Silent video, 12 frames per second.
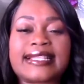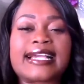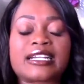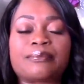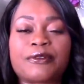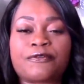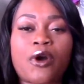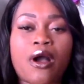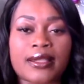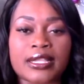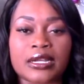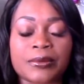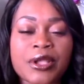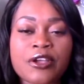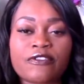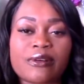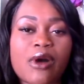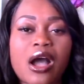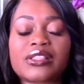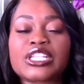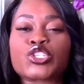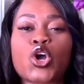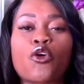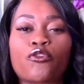that can befall him from all
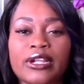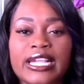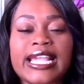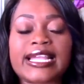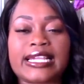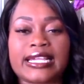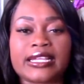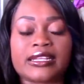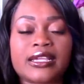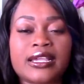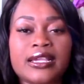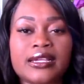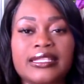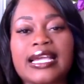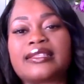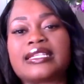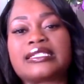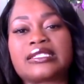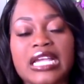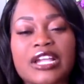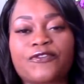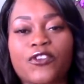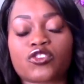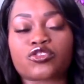this overeating, then these
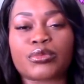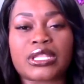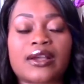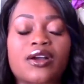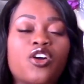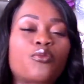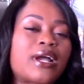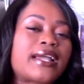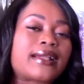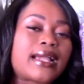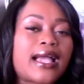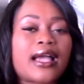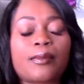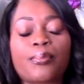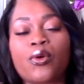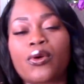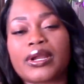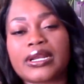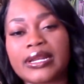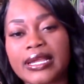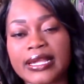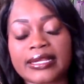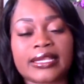same folks will be like, oh my God, poor Nick,